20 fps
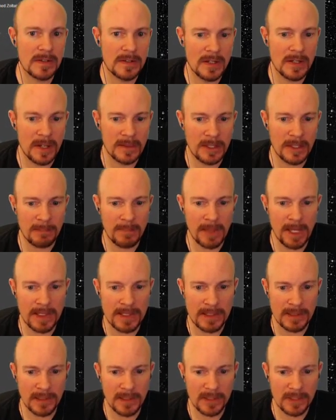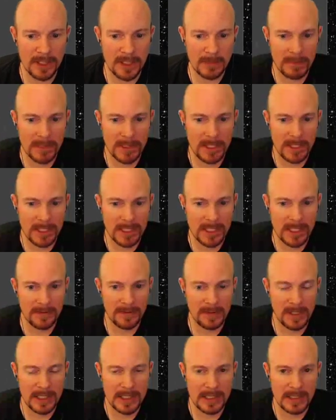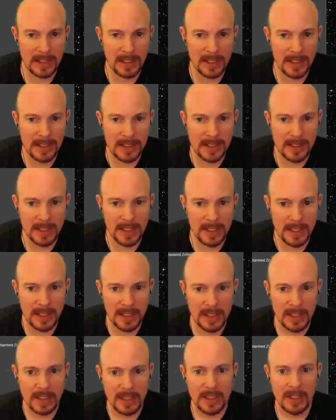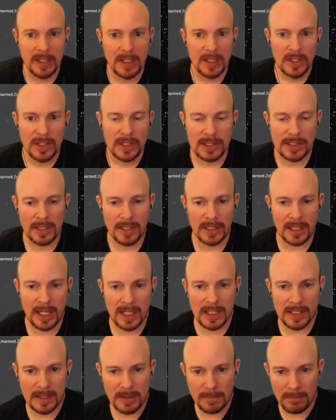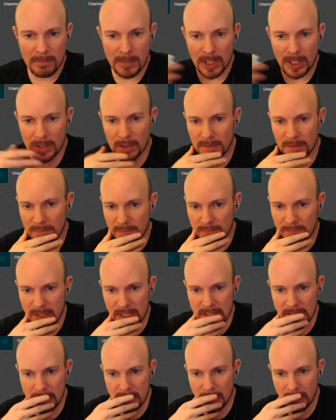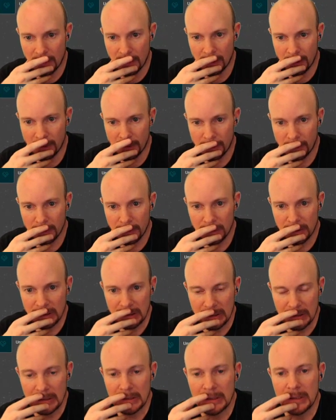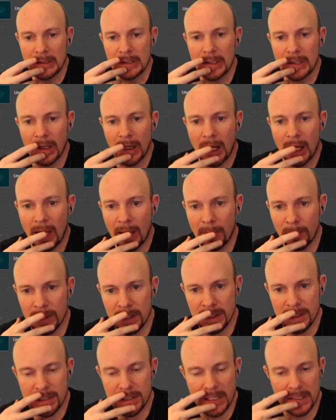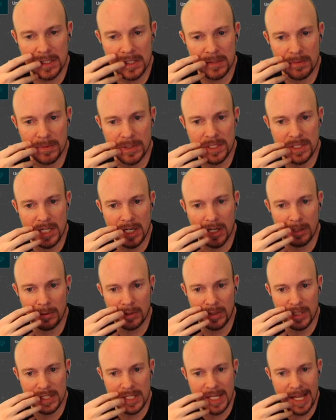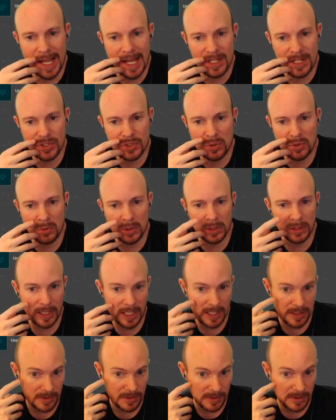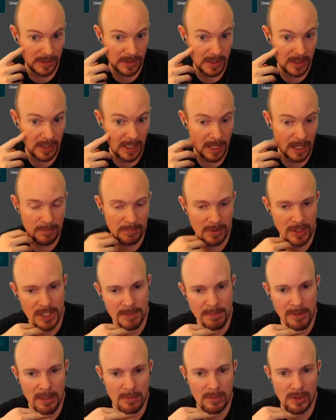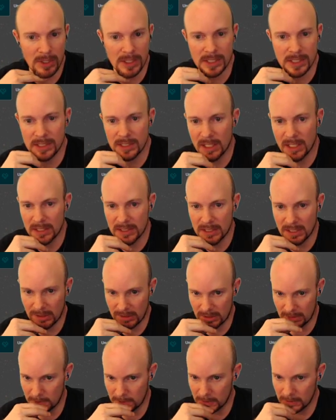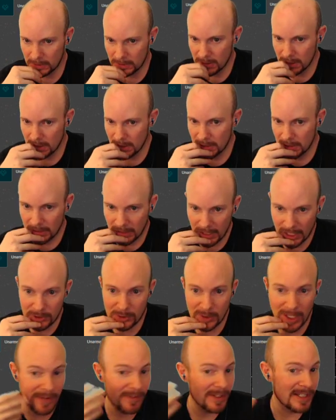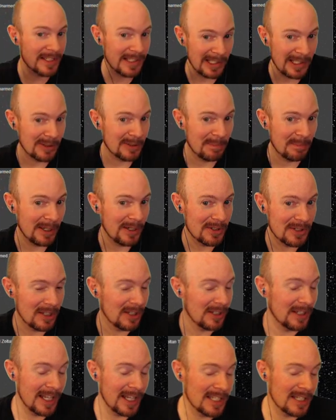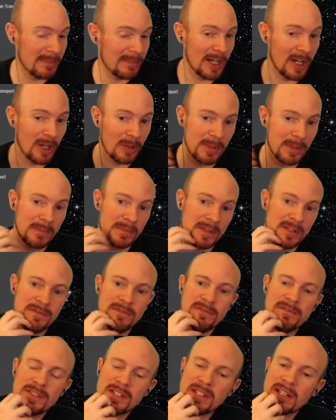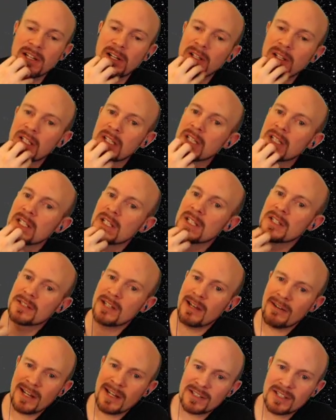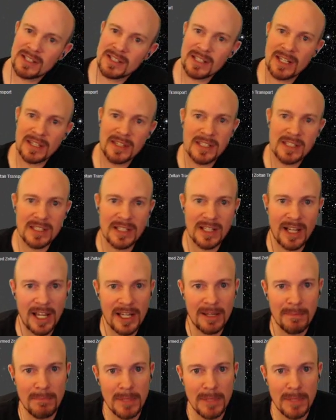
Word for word: not the best slug ship because that's definitely slug C. Slug A is the middle mid tier. I wouldn't say this one's terrible because it has dual lasers, and Breach Bomb 1's not terrible. And you have a Slug Repair Gel and Anti-Bio Beam to sell. I'd actually say this is kind of